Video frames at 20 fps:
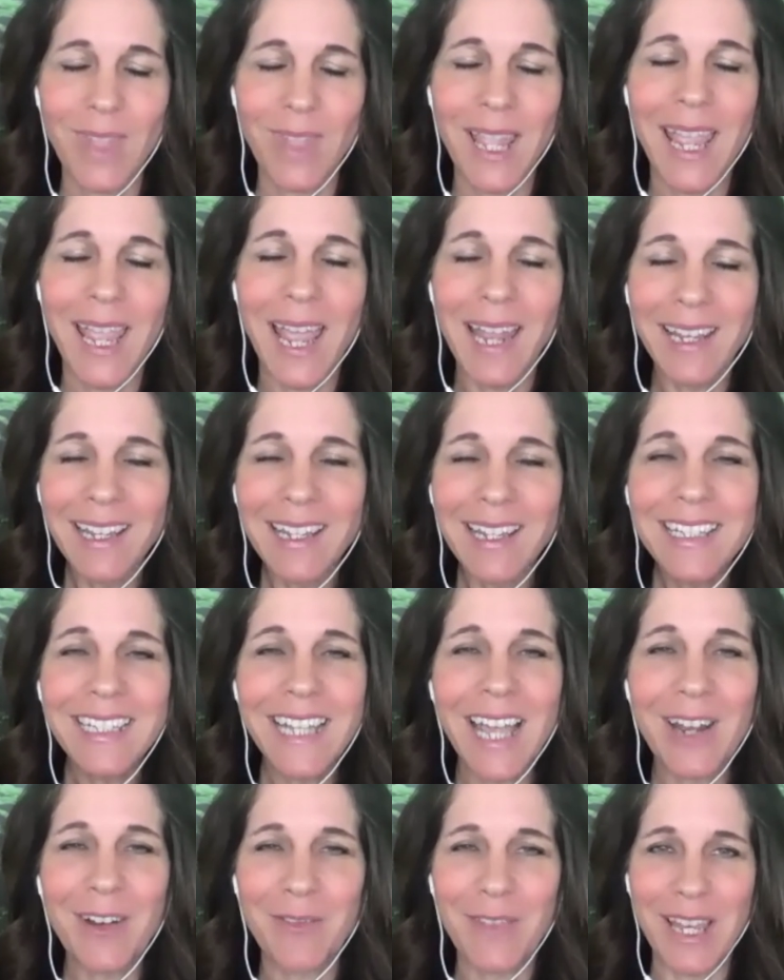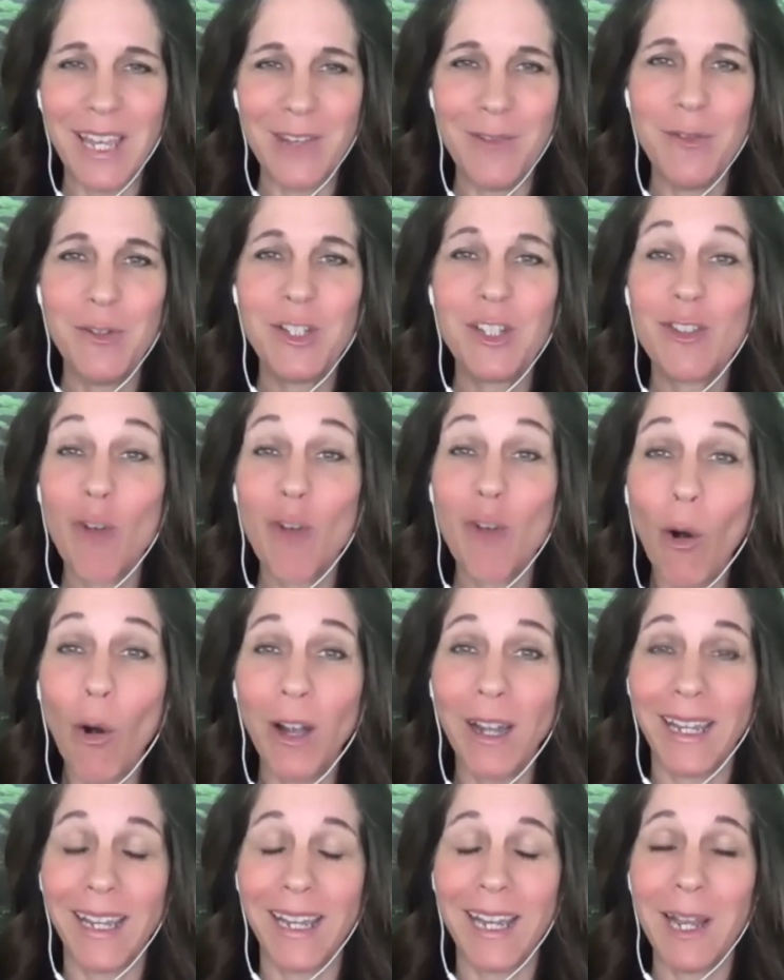And inside of that new
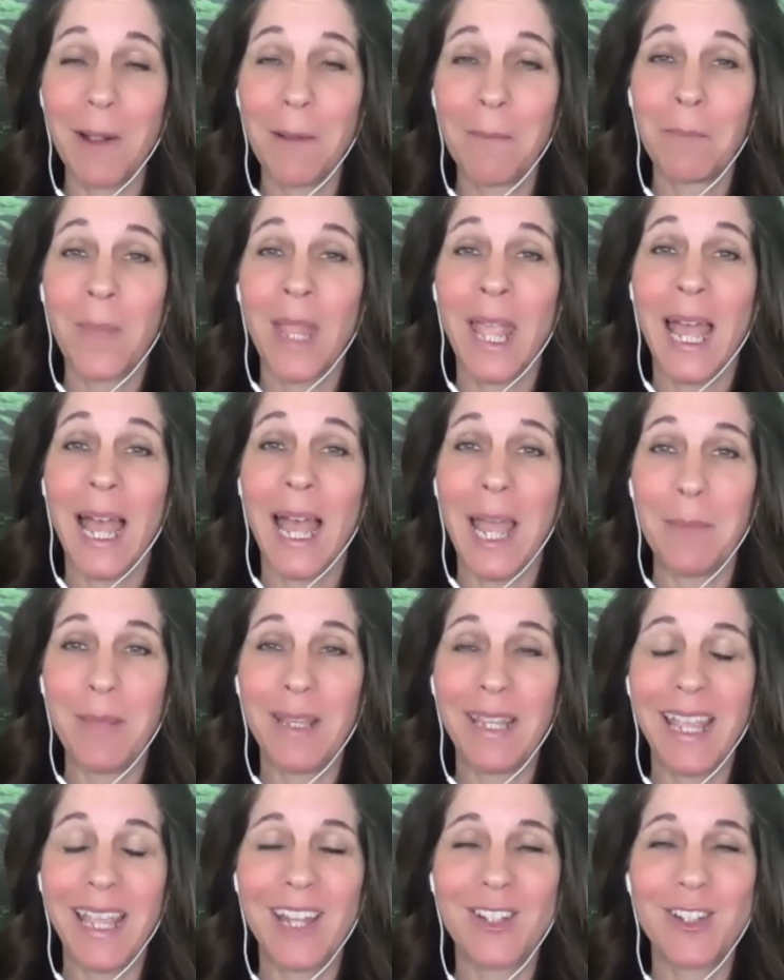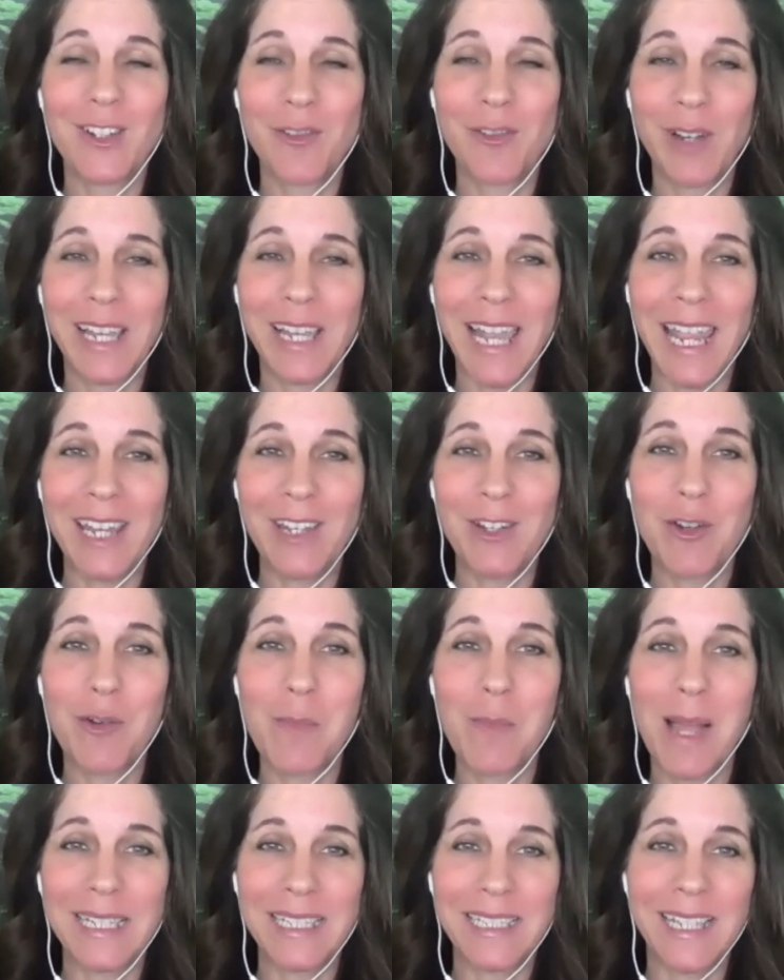story, I began to relate to
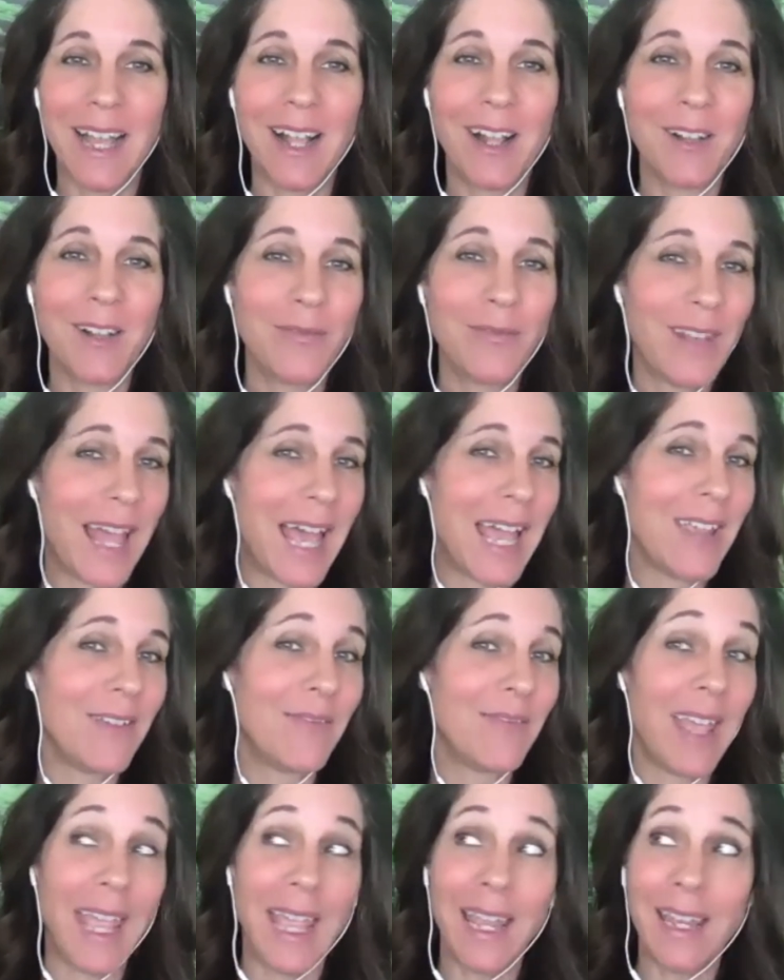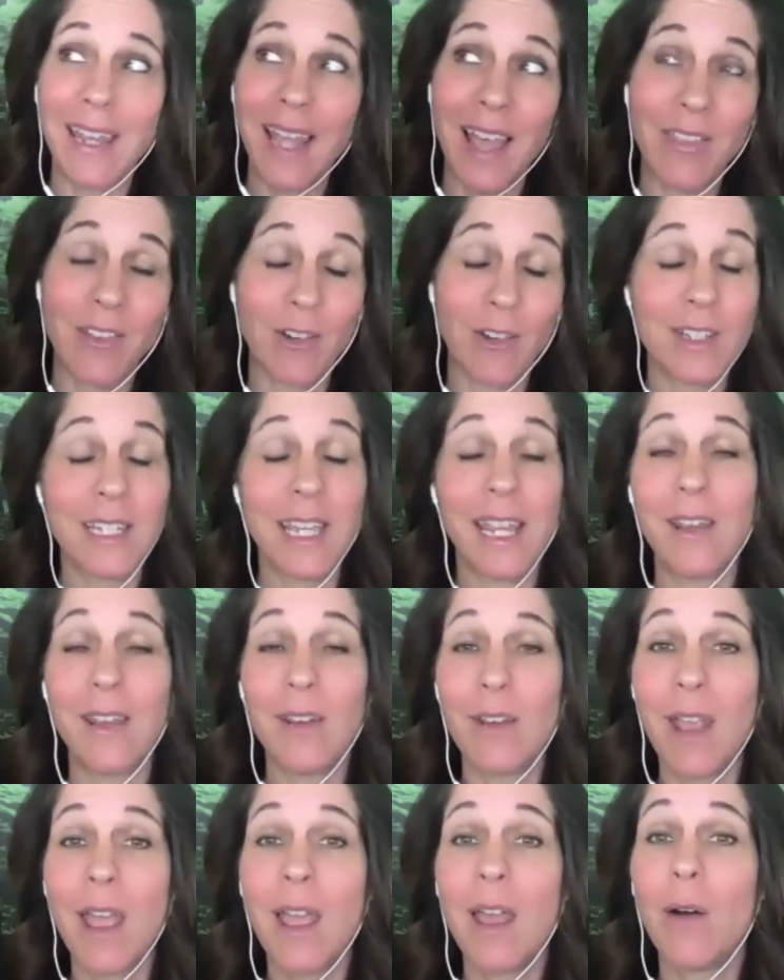myself, life, and others
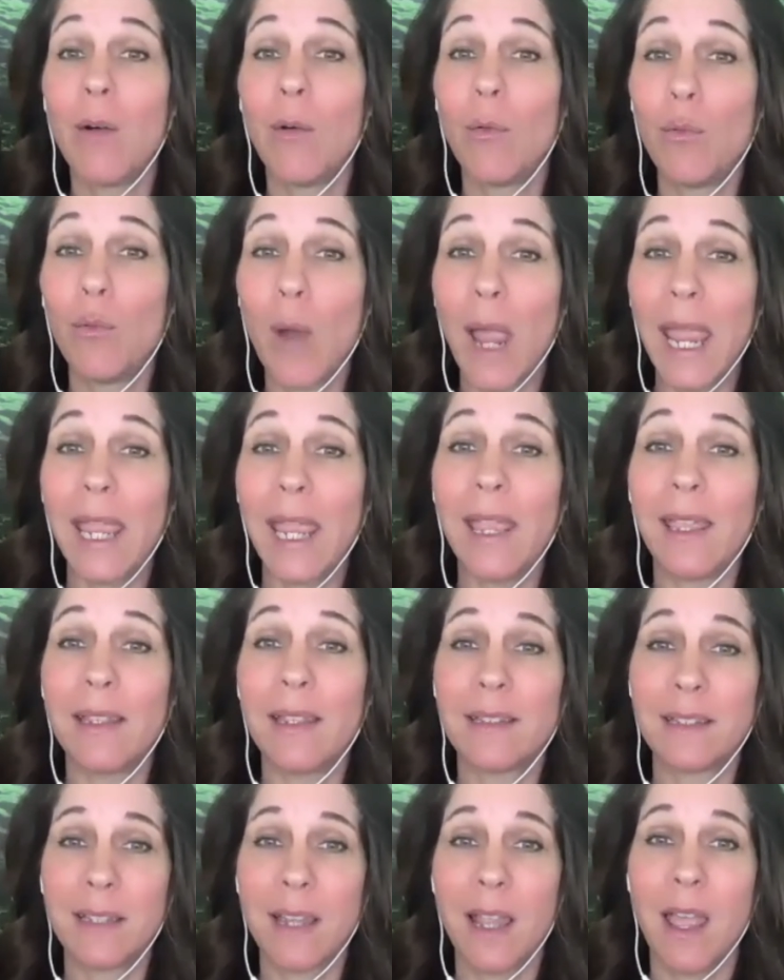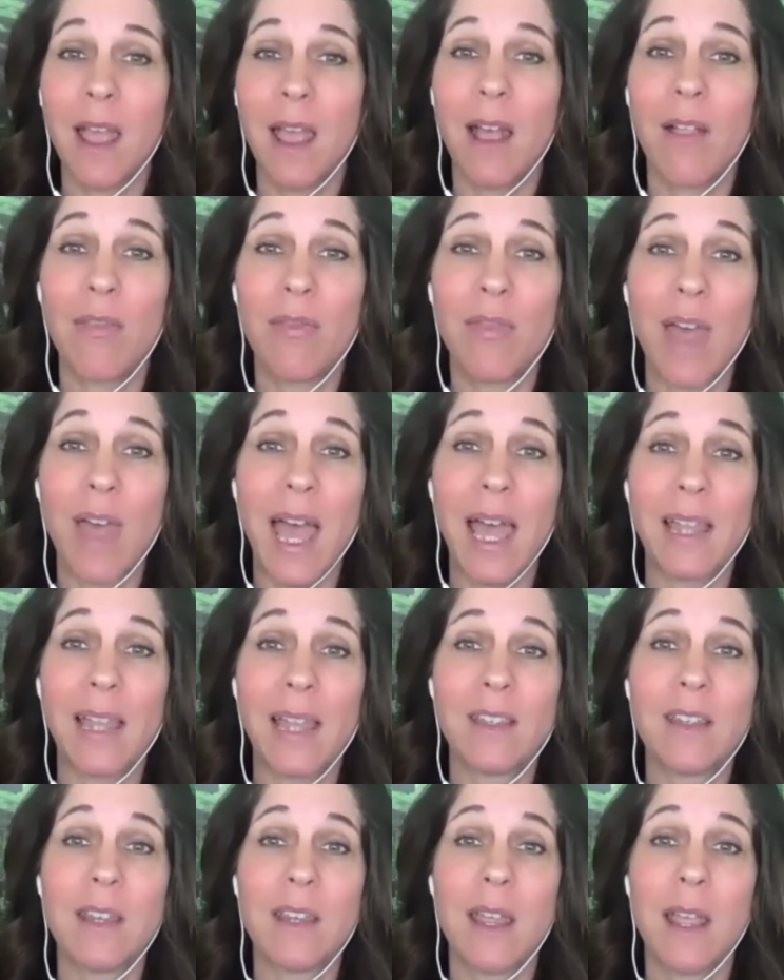in ways
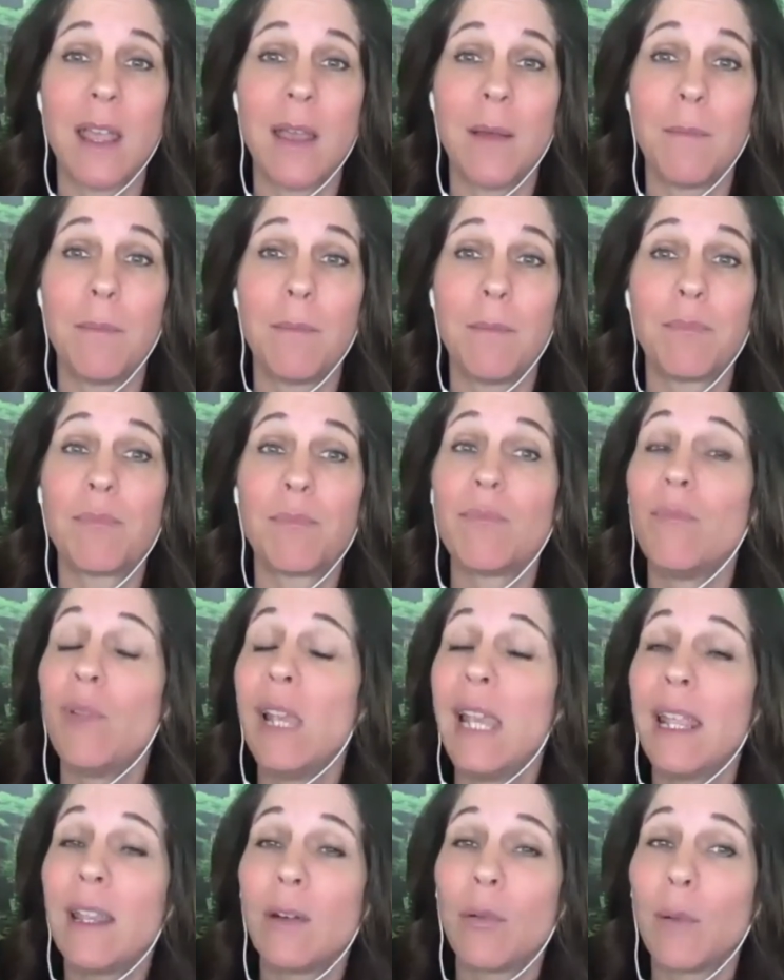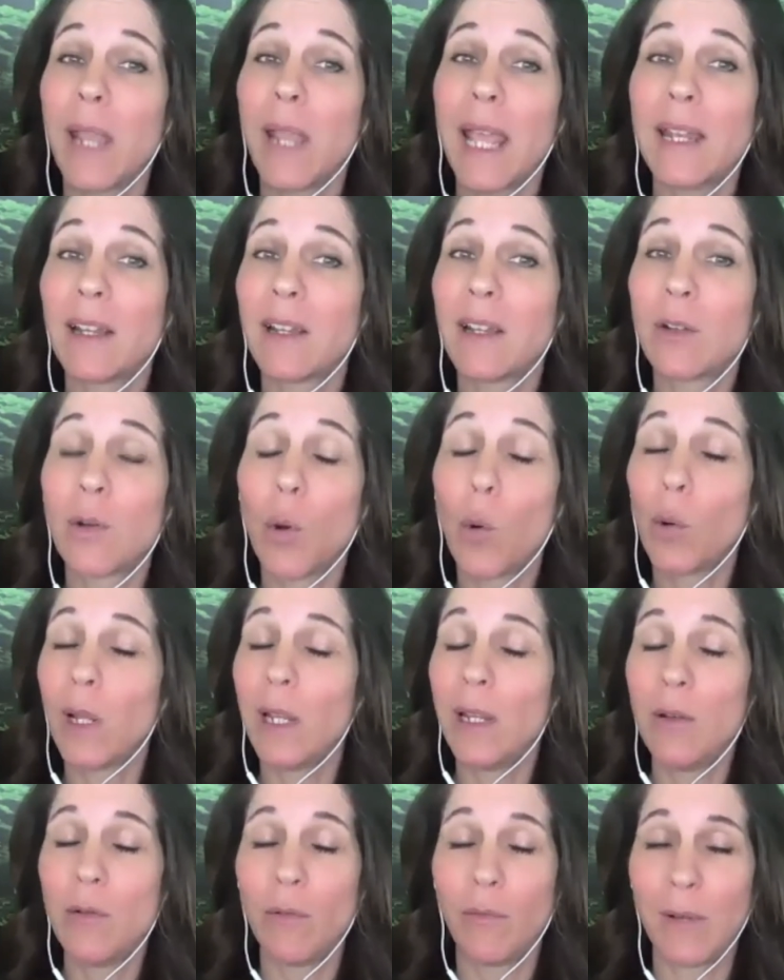that really created a
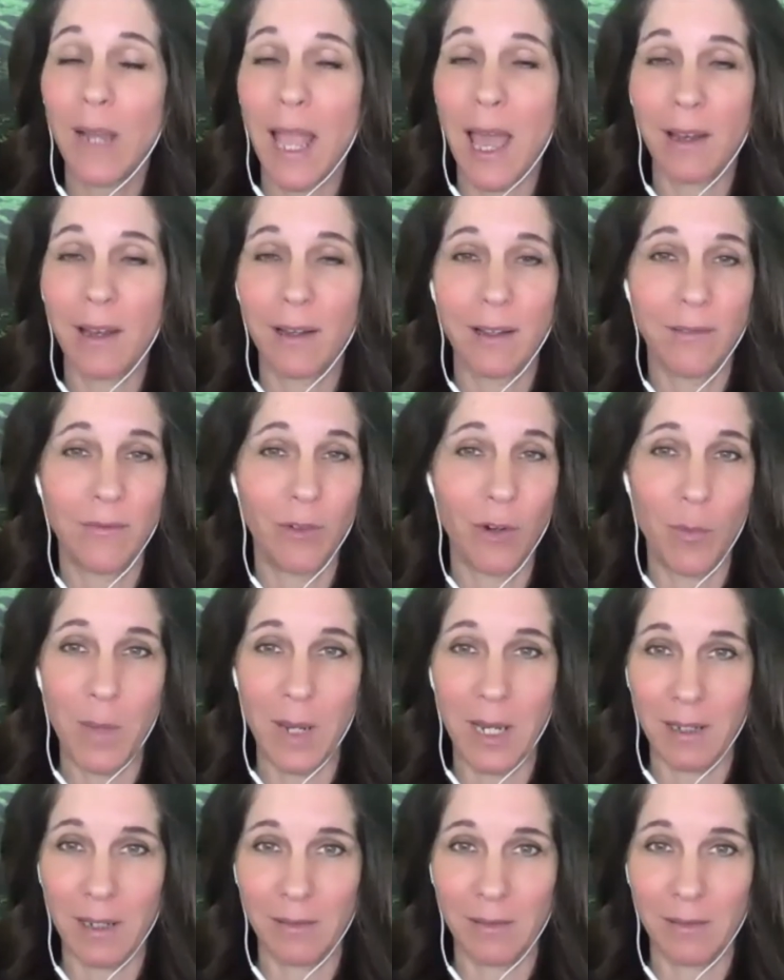totally new reality for me.